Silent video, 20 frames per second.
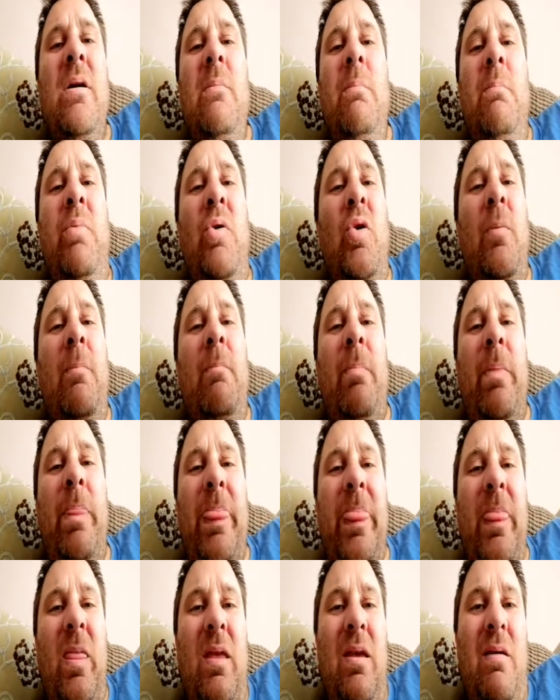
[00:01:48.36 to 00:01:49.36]
But
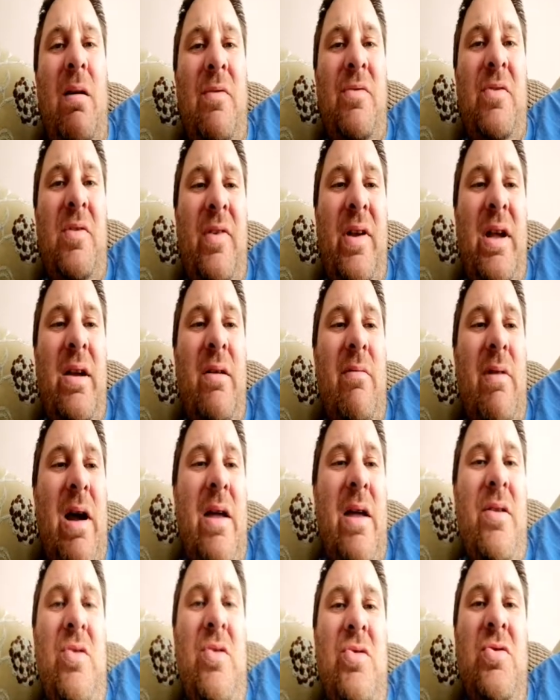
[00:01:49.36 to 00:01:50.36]
you have to think, right,
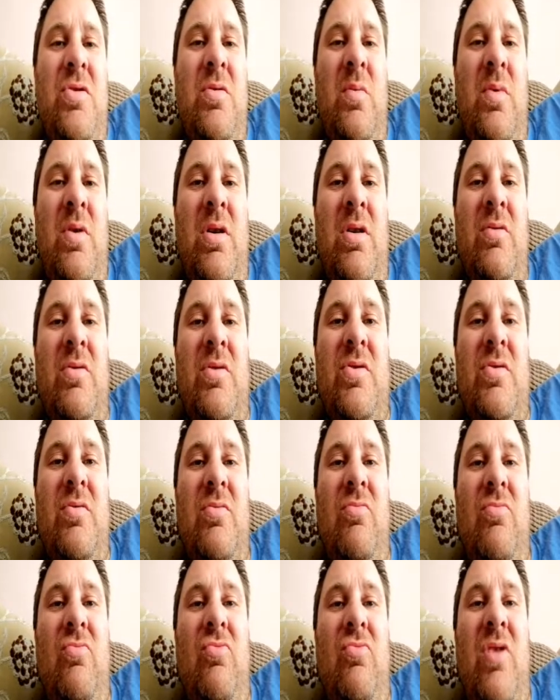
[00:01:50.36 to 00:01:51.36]
they're using the word
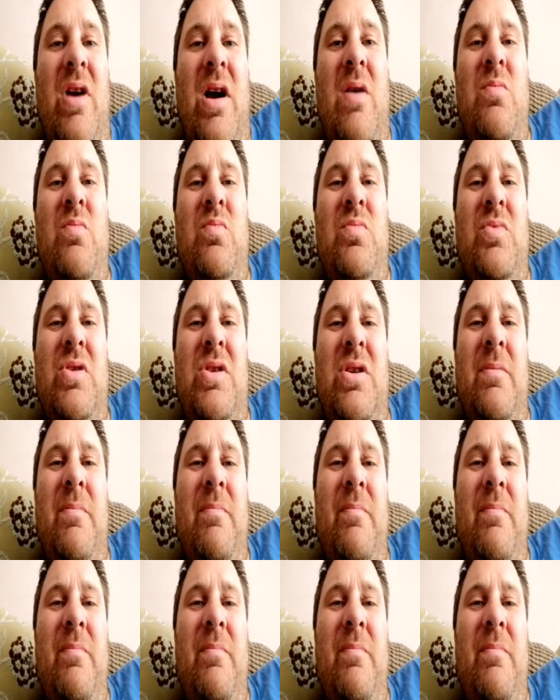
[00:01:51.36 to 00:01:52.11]
round.